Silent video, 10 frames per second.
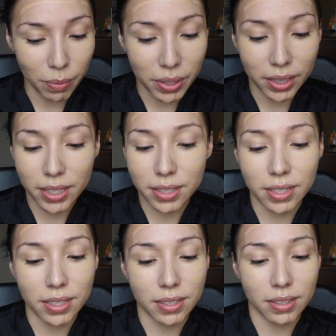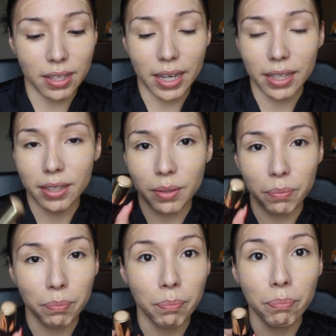I mean, this is like
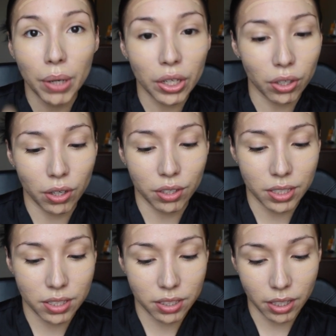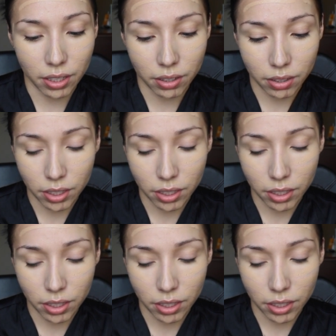butter on the skin.